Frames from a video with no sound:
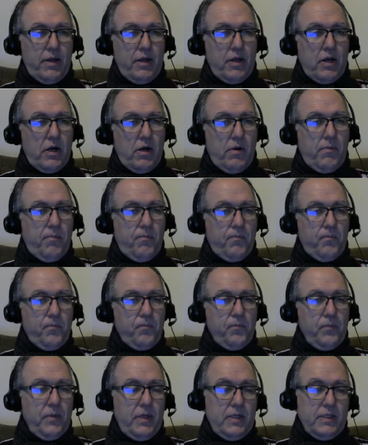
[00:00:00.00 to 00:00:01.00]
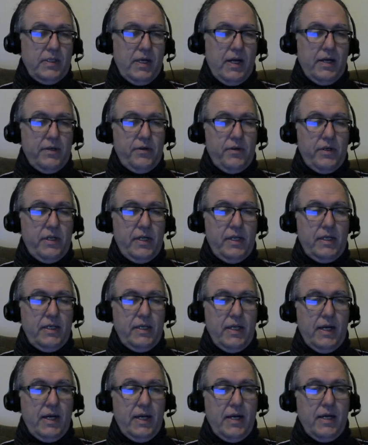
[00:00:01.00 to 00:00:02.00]
There you go. It's
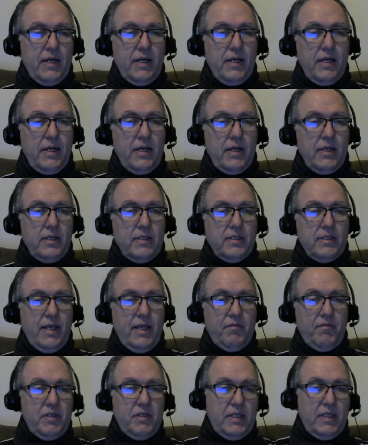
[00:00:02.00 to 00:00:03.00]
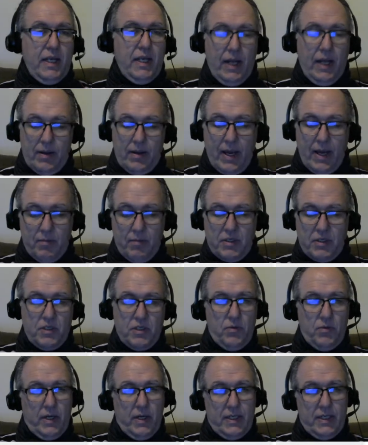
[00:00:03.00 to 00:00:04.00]
117. I
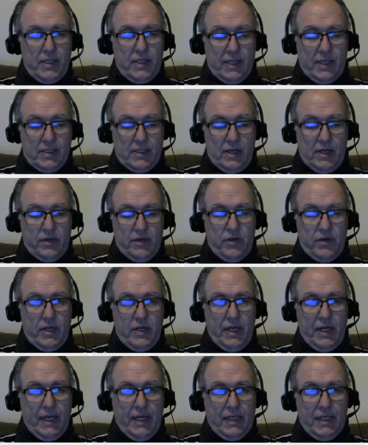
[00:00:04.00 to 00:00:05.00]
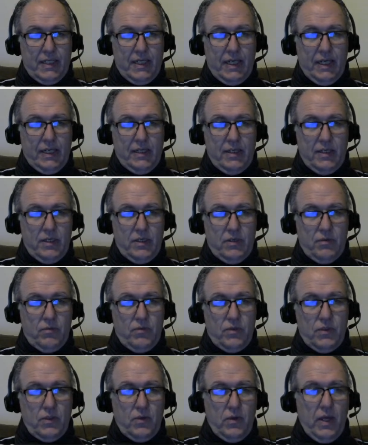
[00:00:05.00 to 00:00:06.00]
would do on a test 118
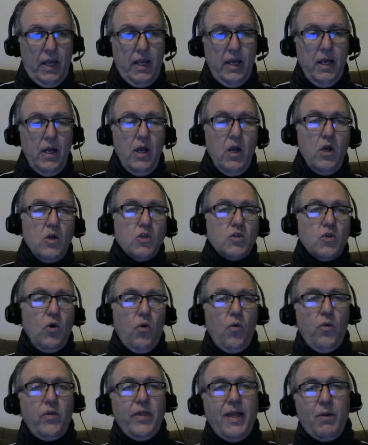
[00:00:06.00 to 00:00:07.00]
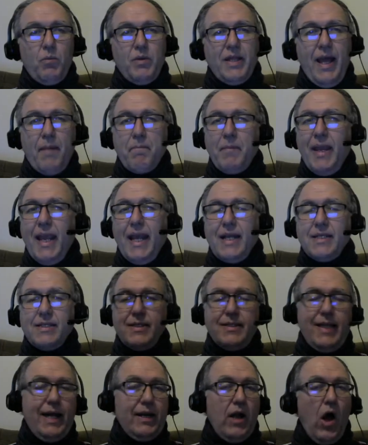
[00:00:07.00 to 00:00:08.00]
newtons, okay? So what that
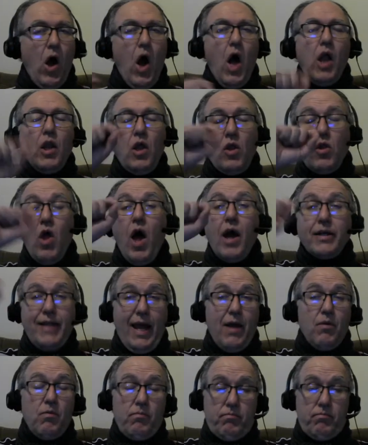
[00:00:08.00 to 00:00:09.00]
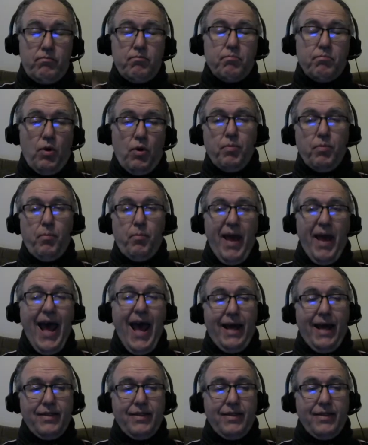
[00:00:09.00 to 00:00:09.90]
means is that all along that purple